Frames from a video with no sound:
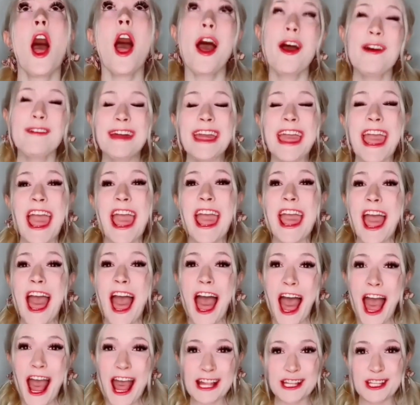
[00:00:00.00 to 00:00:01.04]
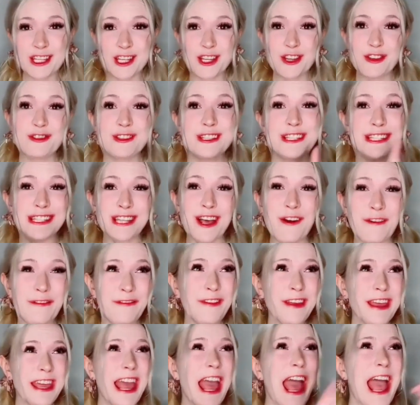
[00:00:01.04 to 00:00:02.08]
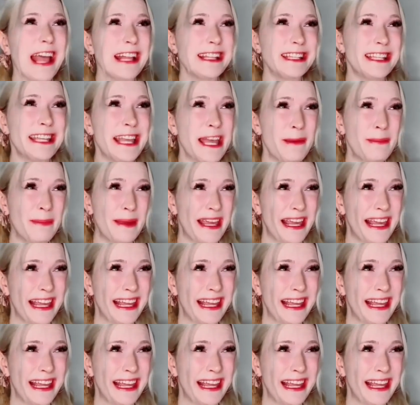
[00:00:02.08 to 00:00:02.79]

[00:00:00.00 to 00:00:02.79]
Okay, I choose Sophie and Timmy.